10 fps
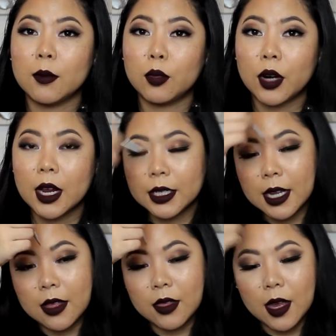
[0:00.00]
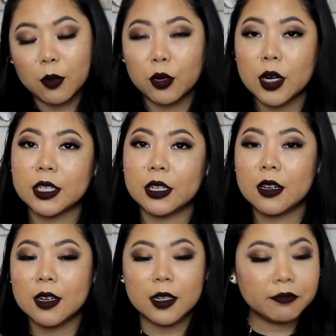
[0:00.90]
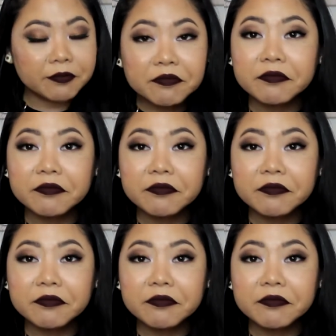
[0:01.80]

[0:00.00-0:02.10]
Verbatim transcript: brush, and then brush it on.